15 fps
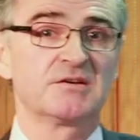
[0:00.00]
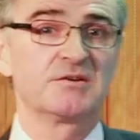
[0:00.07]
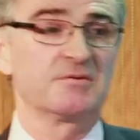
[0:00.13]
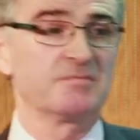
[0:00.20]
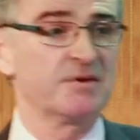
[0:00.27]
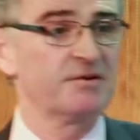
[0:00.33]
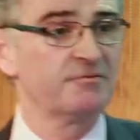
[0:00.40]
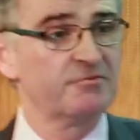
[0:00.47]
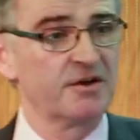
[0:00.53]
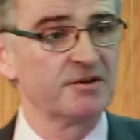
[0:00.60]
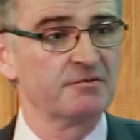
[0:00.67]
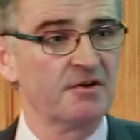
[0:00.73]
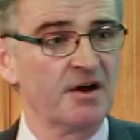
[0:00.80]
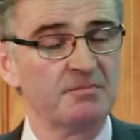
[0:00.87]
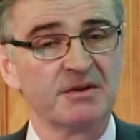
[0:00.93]
You can be in front
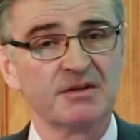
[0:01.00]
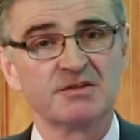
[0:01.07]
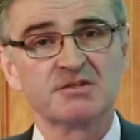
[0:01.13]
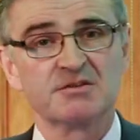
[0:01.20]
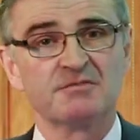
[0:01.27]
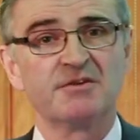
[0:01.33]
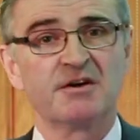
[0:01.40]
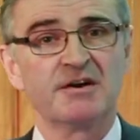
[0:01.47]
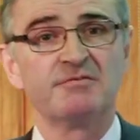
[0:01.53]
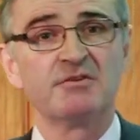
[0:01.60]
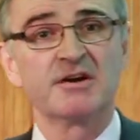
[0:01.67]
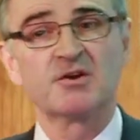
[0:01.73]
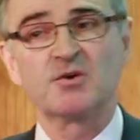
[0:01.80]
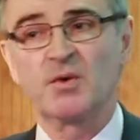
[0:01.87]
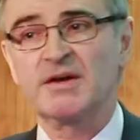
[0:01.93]
of our minister very,
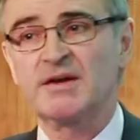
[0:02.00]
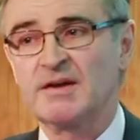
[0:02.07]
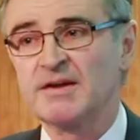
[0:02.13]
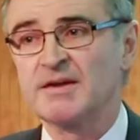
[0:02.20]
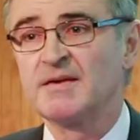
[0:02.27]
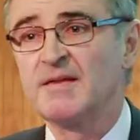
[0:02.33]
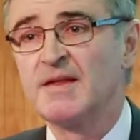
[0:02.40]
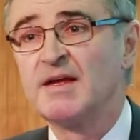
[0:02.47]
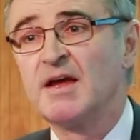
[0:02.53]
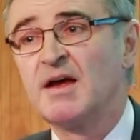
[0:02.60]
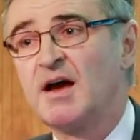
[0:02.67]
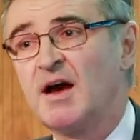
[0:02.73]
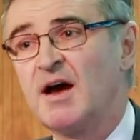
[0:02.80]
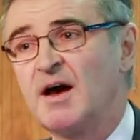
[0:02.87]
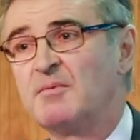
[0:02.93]
very quickly.
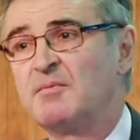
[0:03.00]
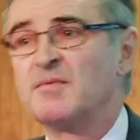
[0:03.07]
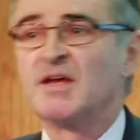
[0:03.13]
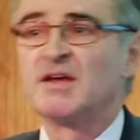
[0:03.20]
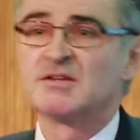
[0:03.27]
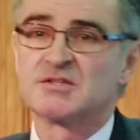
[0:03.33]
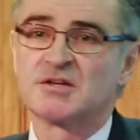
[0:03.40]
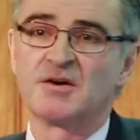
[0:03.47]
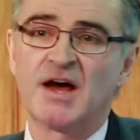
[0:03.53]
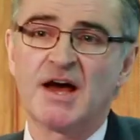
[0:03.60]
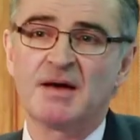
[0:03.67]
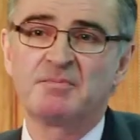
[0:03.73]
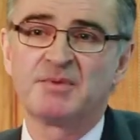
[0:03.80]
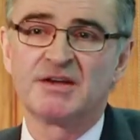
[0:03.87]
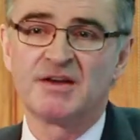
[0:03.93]
So
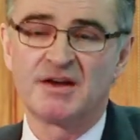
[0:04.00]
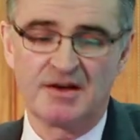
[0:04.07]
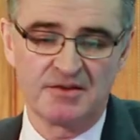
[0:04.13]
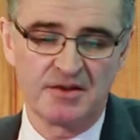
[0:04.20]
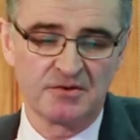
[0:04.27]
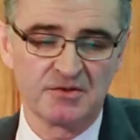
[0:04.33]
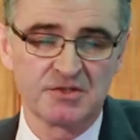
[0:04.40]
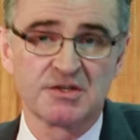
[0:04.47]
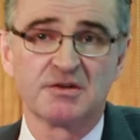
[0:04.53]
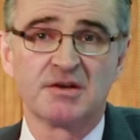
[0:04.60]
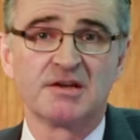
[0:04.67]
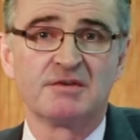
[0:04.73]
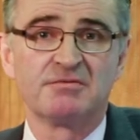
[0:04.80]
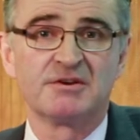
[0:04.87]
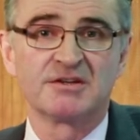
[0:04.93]
happy those who
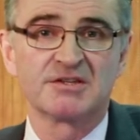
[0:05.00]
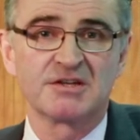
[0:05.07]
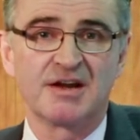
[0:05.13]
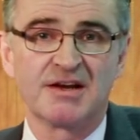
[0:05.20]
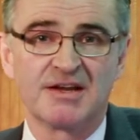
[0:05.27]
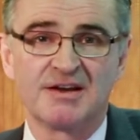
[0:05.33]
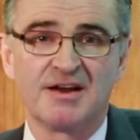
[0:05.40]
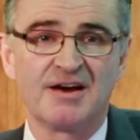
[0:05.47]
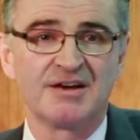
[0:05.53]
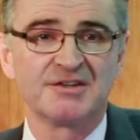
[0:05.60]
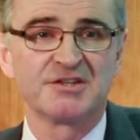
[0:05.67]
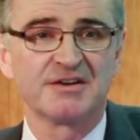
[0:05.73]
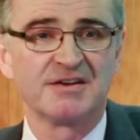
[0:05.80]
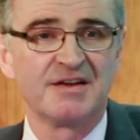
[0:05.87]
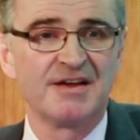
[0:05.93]
live in a slightly
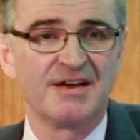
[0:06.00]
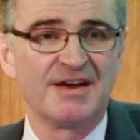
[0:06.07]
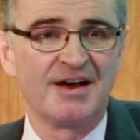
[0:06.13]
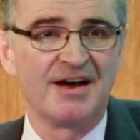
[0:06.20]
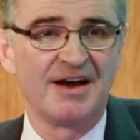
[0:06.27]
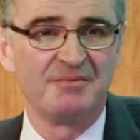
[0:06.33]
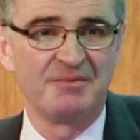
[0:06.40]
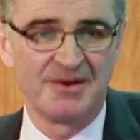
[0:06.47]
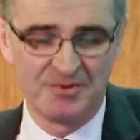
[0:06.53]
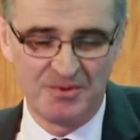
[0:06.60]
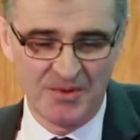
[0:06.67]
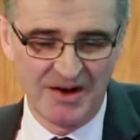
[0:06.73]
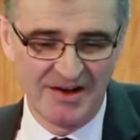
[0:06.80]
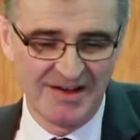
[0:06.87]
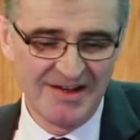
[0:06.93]
larger
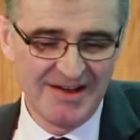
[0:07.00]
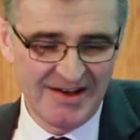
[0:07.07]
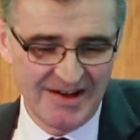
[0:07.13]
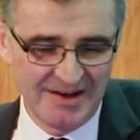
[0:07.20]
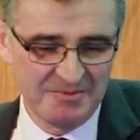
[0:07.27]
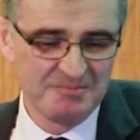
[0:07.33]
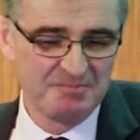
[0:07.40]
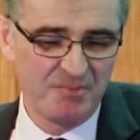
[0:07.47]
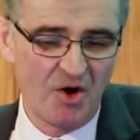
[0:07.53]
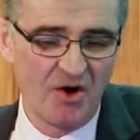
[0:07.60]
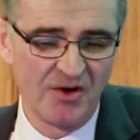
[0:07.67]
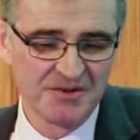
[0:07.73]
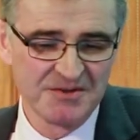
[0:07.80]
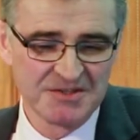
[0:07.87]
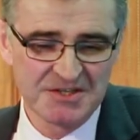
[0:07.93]

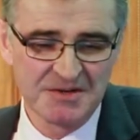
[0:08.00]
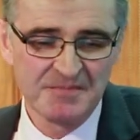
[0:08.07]
pond.